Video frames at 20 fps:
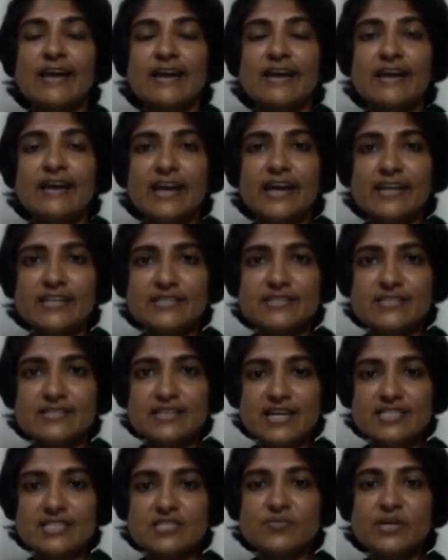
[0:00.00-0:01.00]
It is
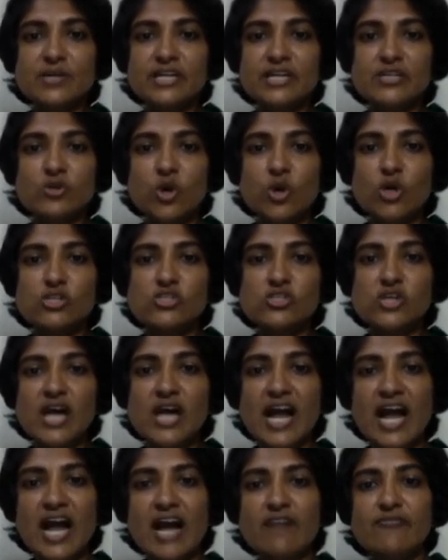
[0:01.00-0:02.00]
customary to also
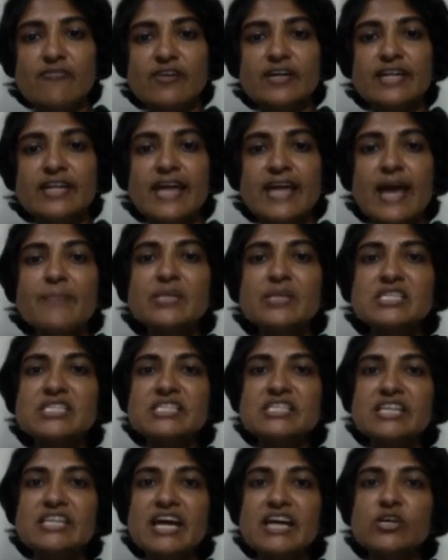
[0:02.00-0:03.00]
have an ML
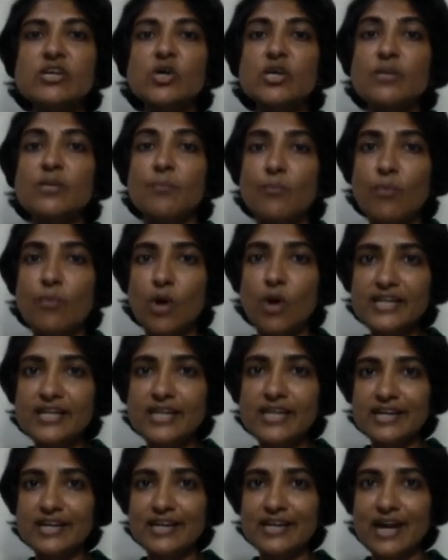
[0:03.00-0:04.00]
scenario or a
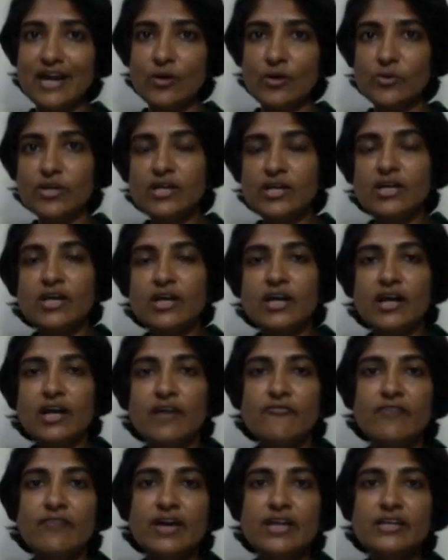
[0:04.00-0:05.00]
modeling round
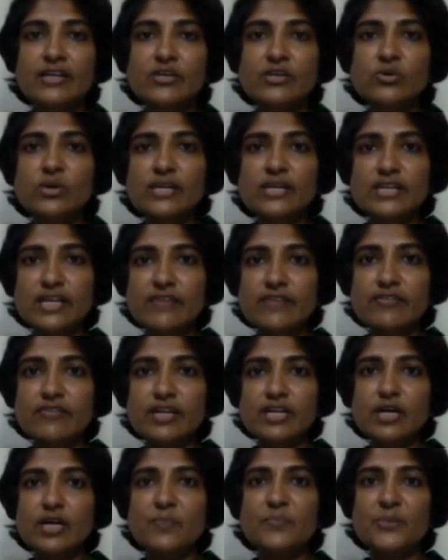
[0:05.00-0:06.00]
where you are
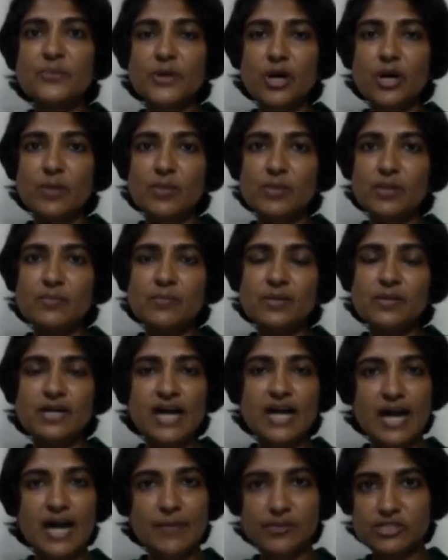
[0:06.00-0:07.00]
given a problem, a
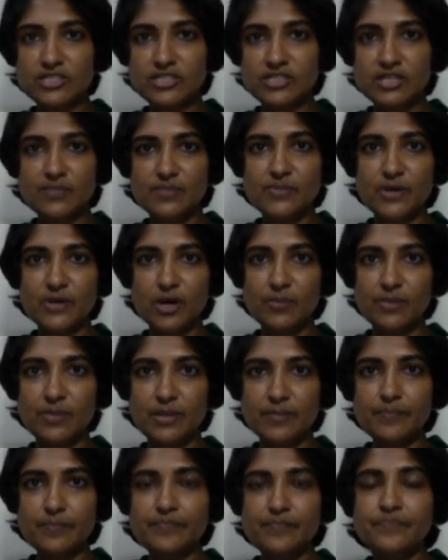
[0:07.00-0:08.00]
hypothetical
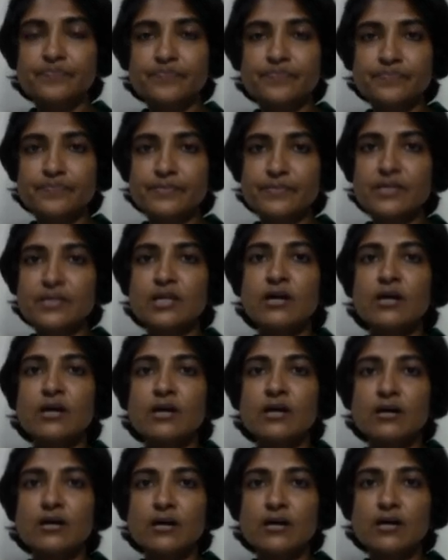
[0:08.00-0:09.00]
problem
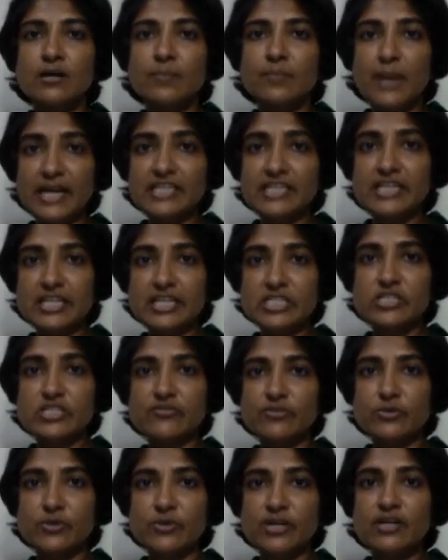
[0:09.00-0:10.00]
by the
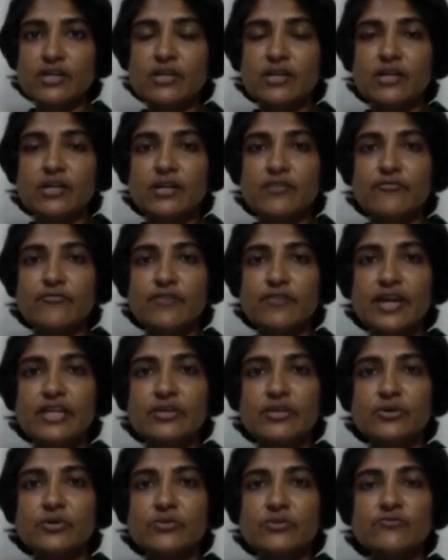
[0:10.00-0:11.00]
interviewer
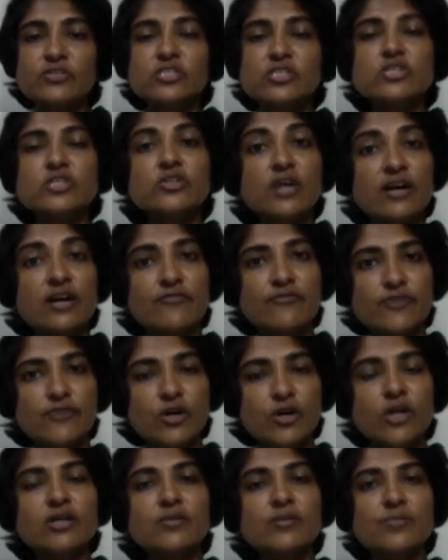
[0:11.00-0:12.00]
which you have
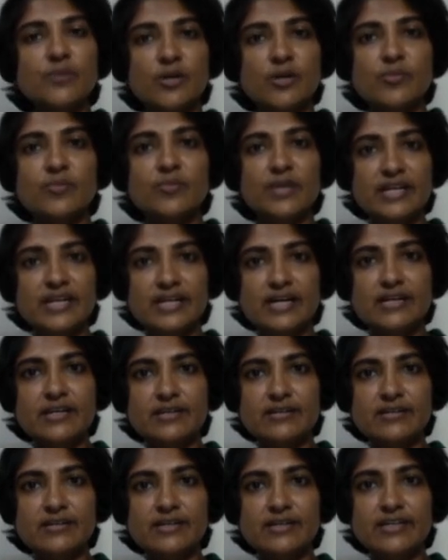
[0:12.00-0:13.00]
not probably done
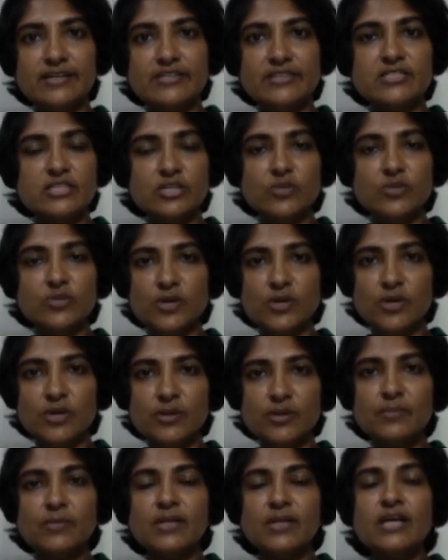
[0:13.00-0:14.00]
earlier. It's a new
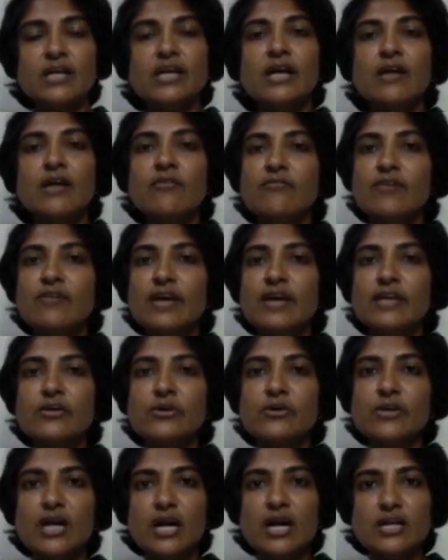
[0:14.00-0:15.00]
problem where
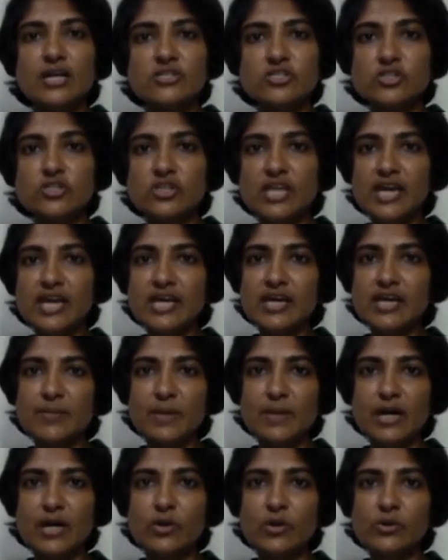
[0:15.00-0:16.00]
you're asked to think
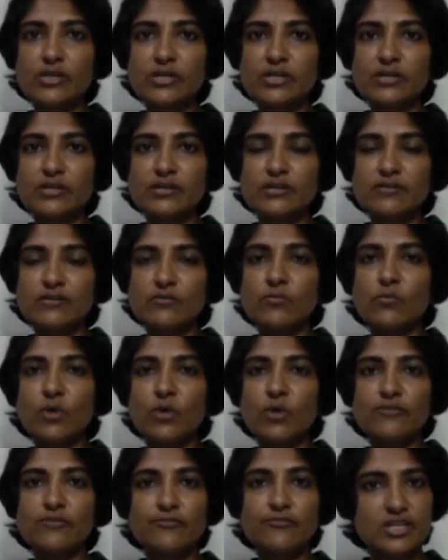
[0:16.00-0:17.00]
about
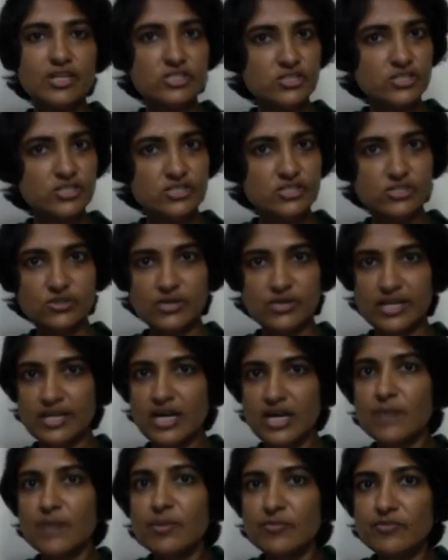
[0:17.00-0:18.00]
what features you can
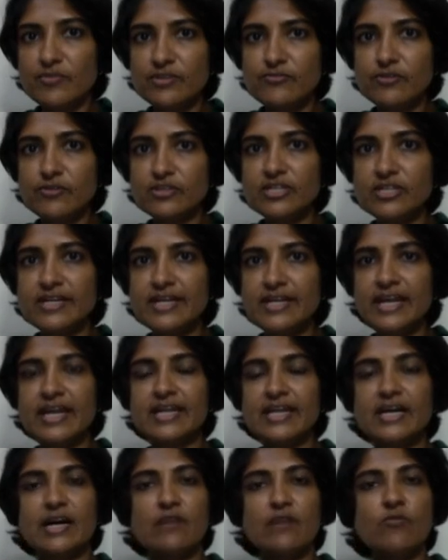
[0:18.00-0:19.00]
come up with for the
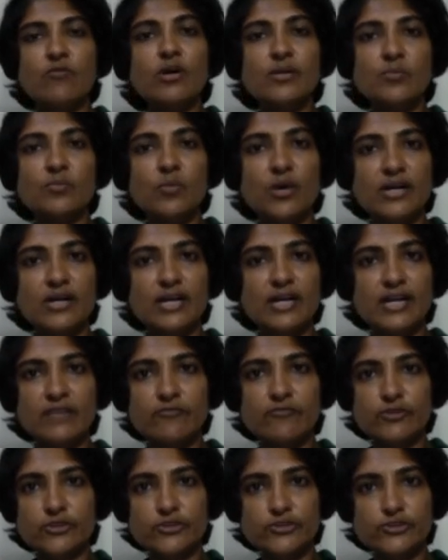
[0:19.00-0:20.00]
data, what modeling
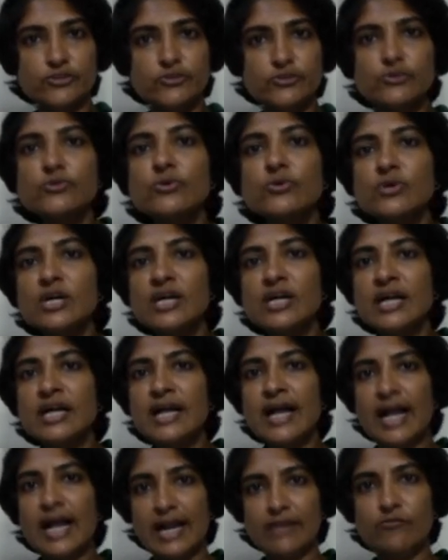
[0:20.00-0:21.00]
would you do,
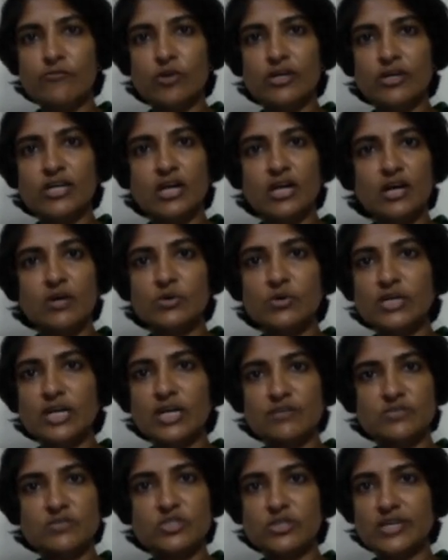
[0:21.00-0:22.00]
and what
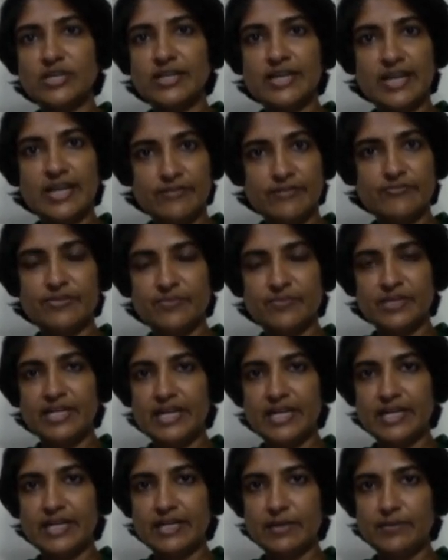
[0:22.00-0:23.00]
outcomes you can get from the
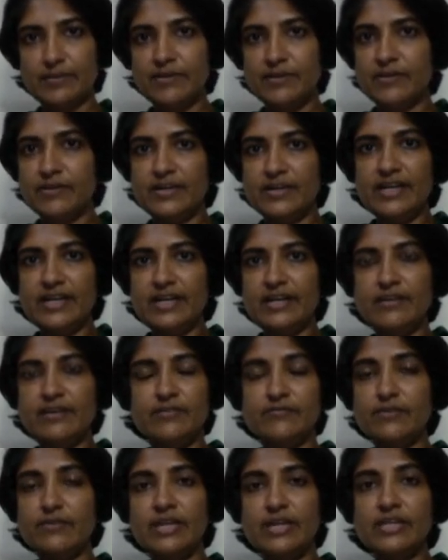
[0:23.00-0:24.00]
data, right?
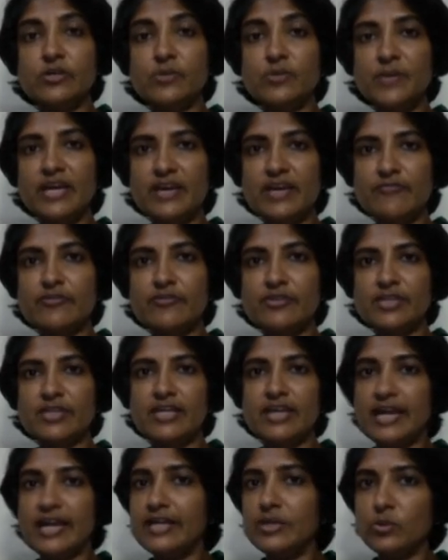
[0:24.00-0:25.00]
And it could be
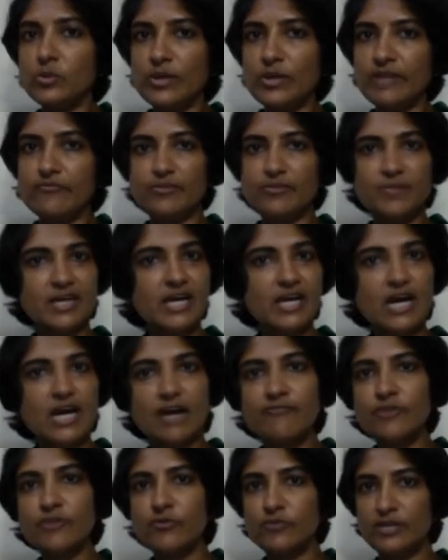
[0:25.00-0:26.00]
everything end to end from like
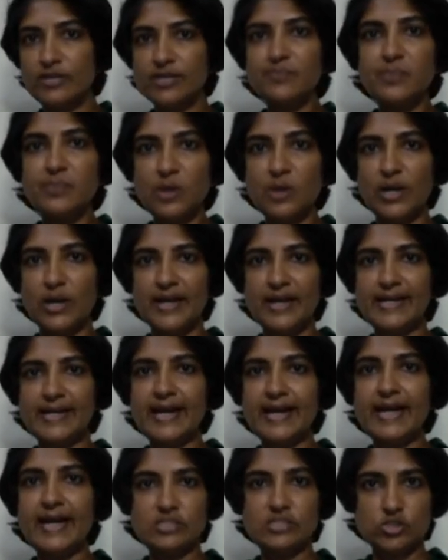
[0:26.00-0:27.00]
how you would deploy it
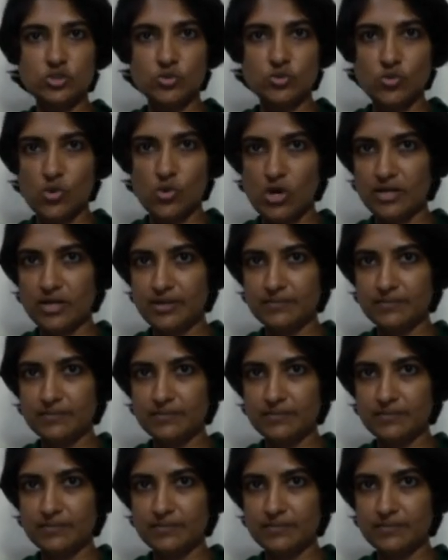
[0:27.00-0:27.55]
and so on.